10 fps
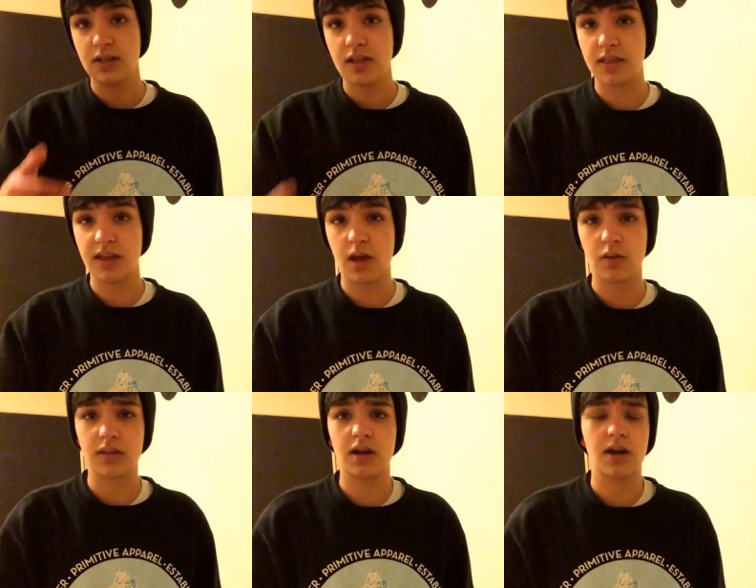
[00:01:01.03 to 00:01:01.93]
thing
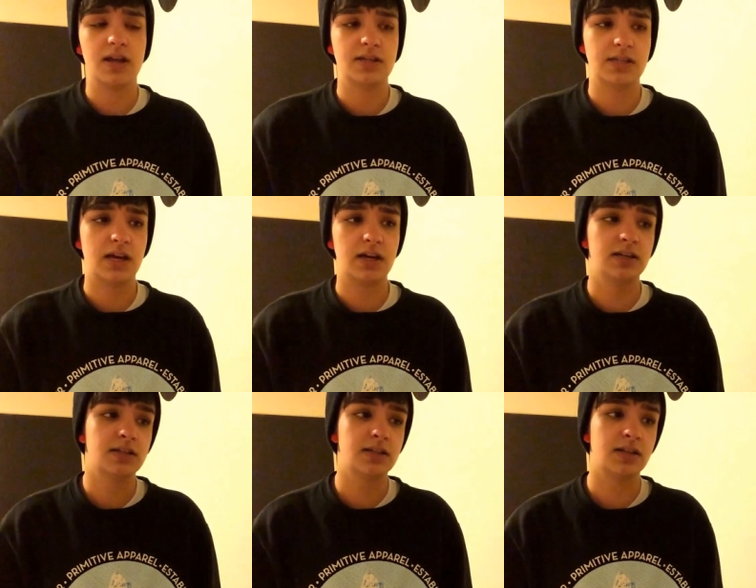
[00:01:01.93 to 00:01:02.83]
out there. And uh,
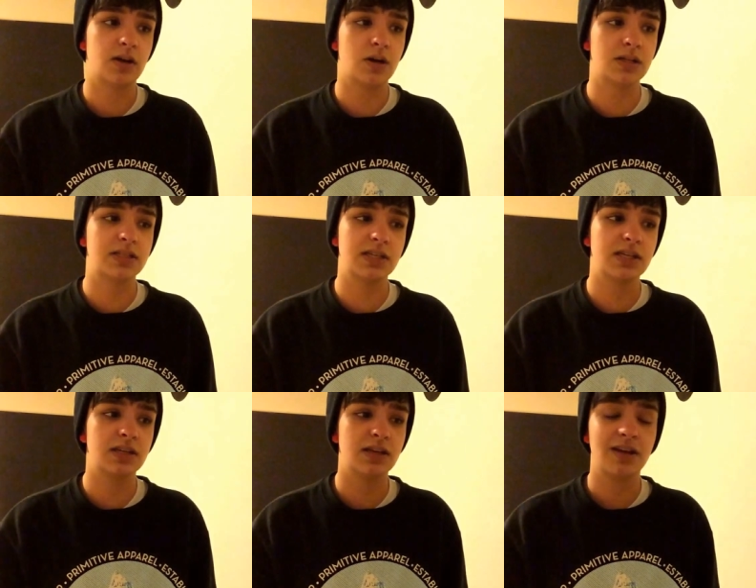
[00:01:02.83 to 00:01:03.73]
honestly,
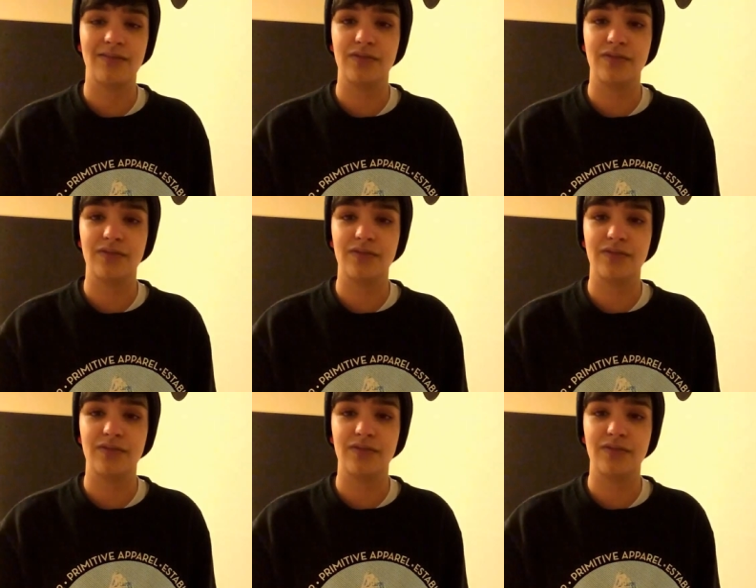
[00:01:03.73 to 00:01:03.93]
if